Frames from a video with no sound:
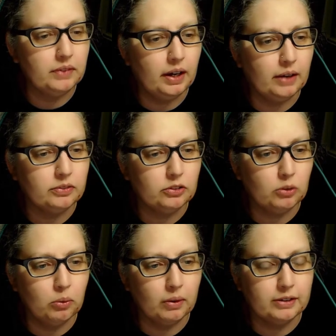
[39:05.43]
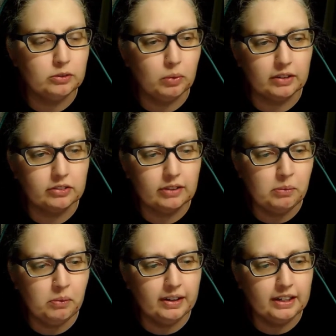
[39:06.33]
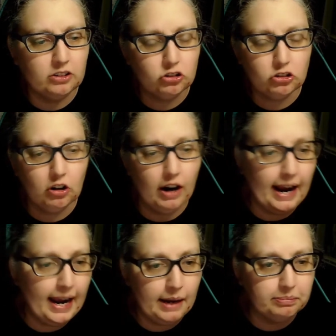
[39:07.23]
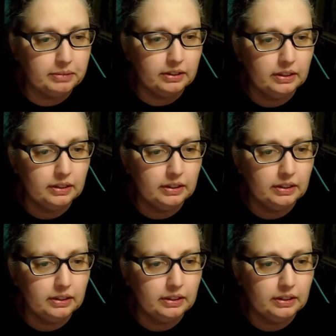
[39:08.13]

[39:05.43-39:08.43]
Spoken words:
stories where someone is trapped